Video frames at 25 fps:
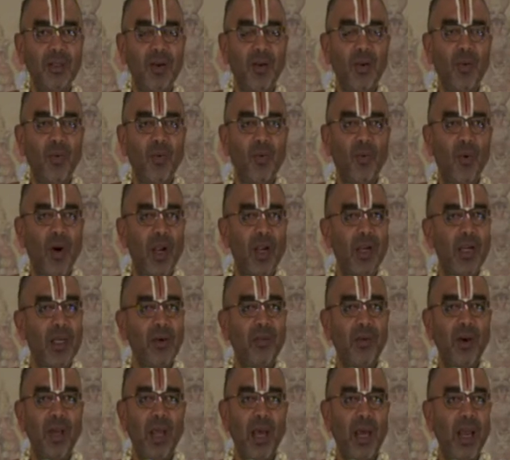
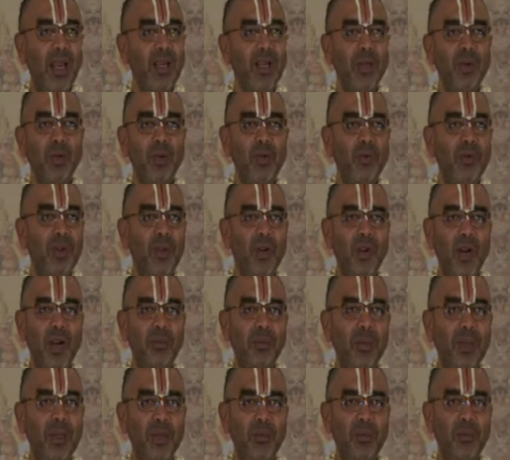Whatever I do will not
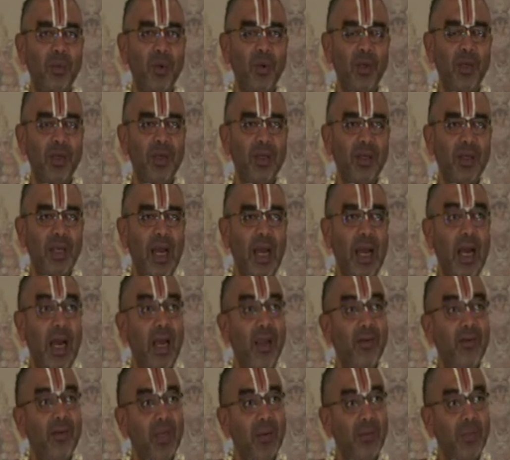become good.
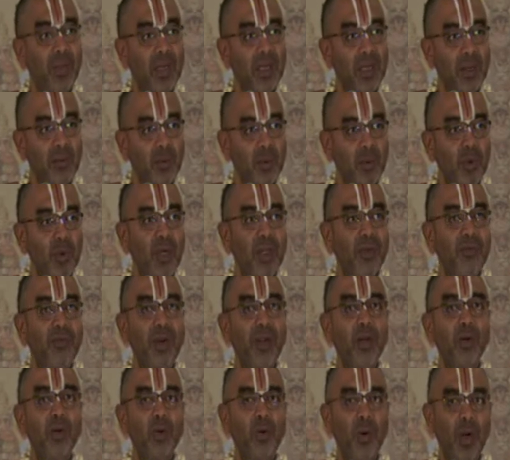I will become good if
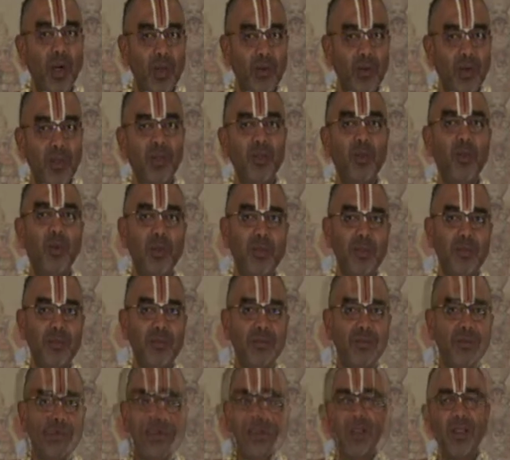I do whatever is good.
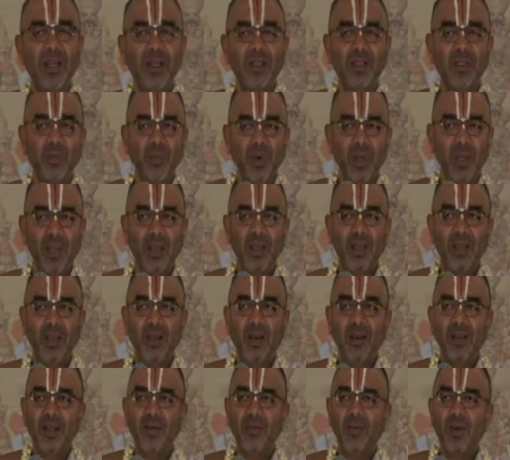That's why
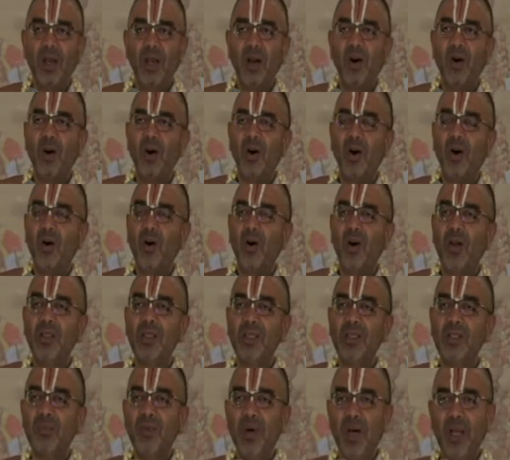all
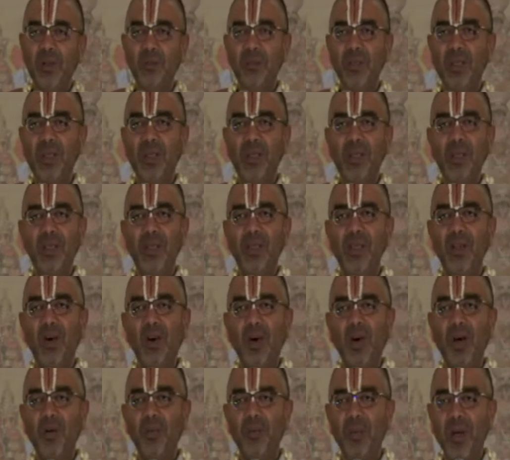this Valmiki
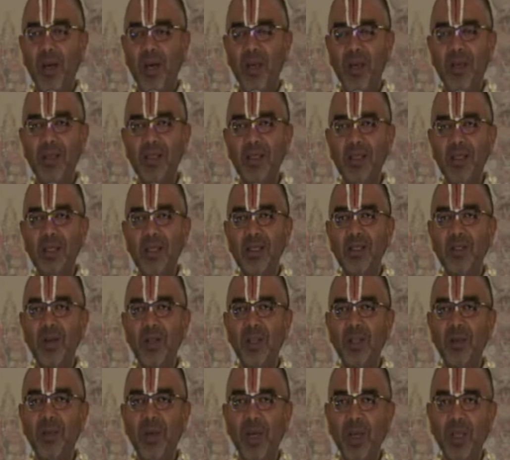or Maharishis,
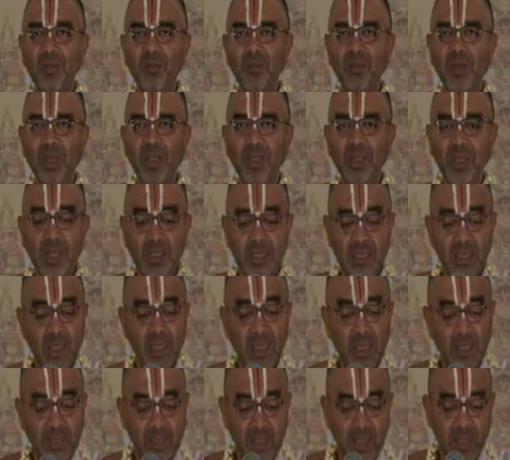all the
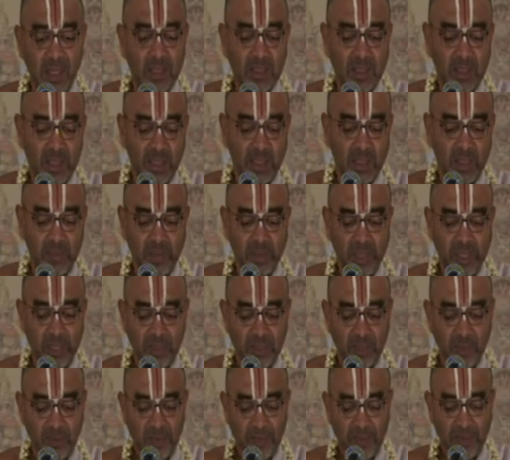Bharadvajas, they sing in
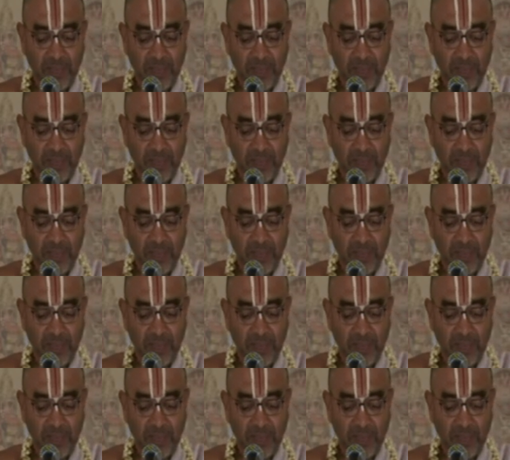praise of him.